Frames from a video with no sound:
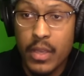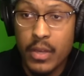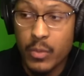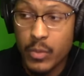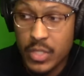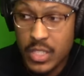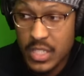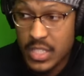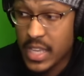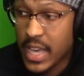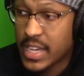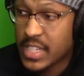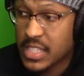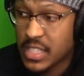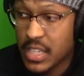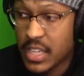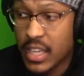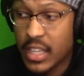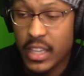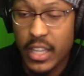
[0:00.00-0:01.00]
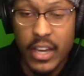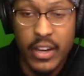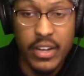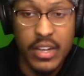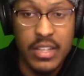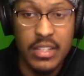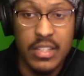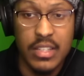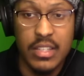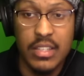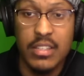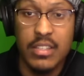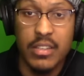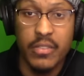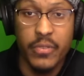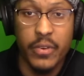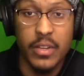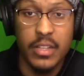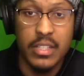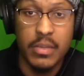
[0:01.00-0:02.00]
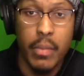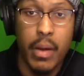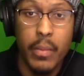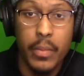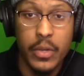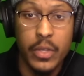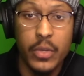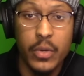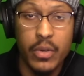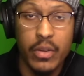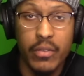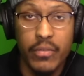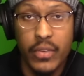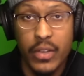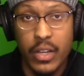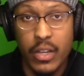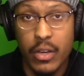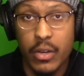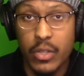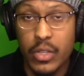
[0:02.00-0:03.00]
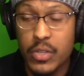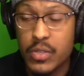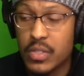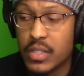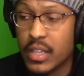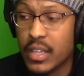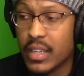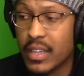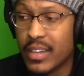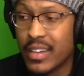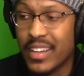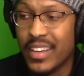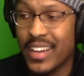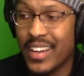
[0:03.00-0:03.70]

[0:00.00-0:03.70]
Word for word: which is actually hilarious because this is the first time I'll be doing a video using it.